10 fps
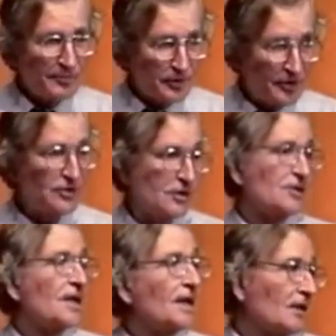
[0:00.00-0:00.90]

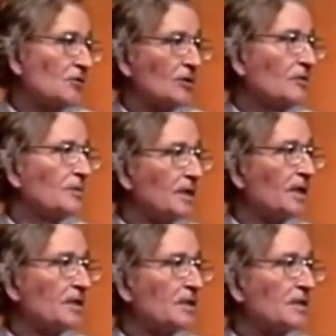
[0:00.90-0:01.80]
producers take control of
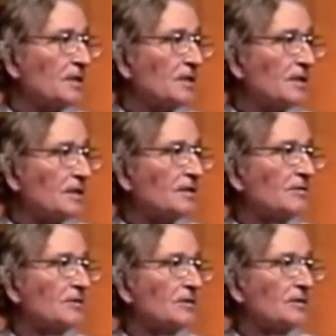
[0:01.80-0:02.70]
production. You know,
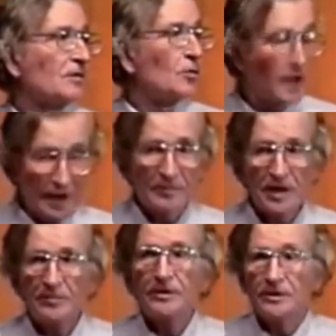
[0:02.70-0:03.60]
working
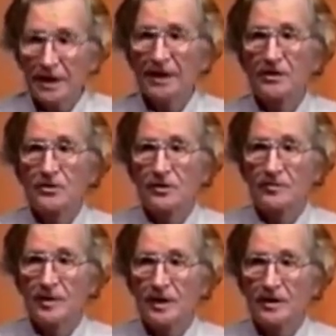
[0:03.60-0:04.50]
people take control
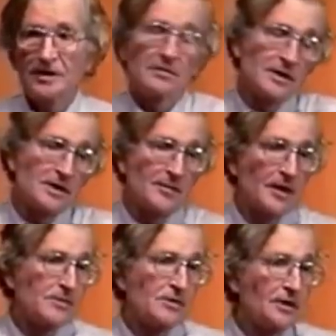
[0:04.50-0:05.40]
of production, what's
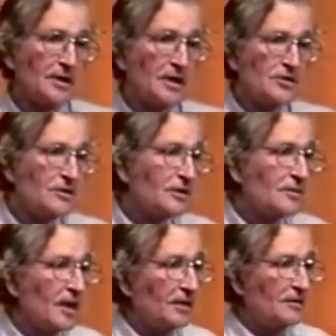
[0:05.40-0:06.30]
sometimes called industrial
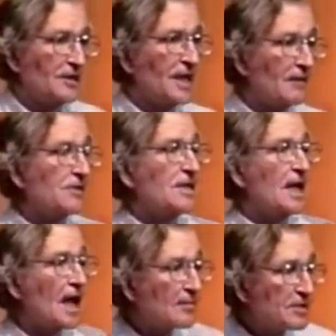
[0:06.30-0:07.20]
democracy. That was the
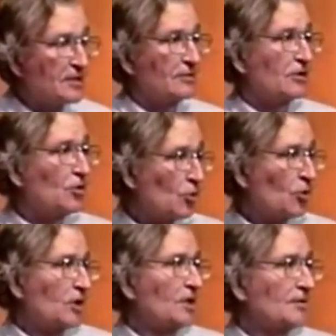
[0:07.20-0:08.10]
absolute
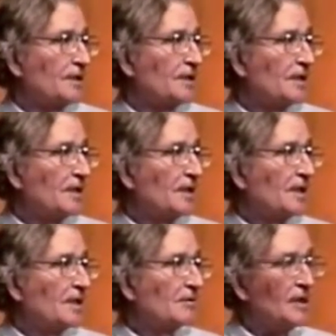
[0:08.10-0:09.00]
core of it.
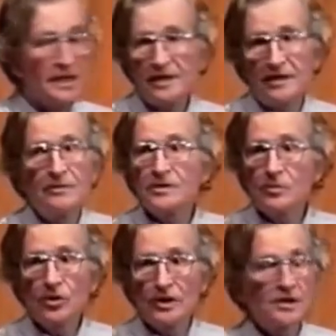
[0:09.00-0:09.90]
Well, you know, there was
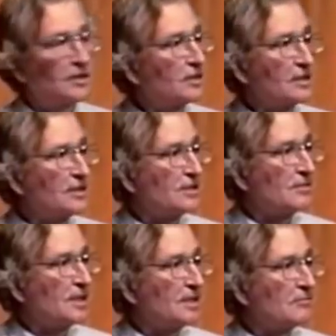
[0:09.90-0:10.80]
more
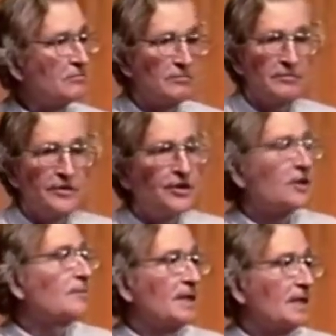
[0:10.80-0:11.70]
socialism in
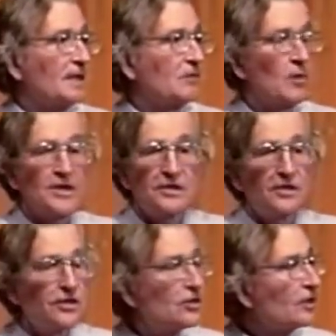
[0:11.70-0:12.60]
Germany, in
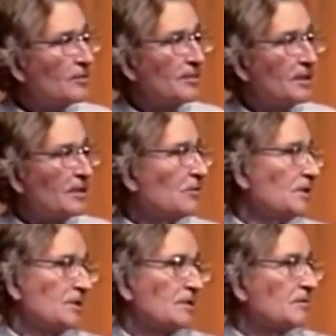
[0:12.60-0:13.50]
Western Europe, than there
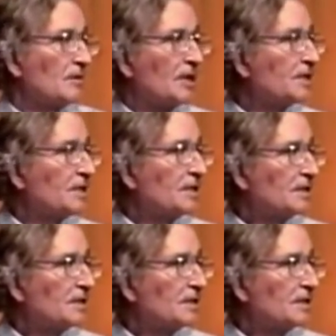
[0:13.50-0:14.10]
was in Russia.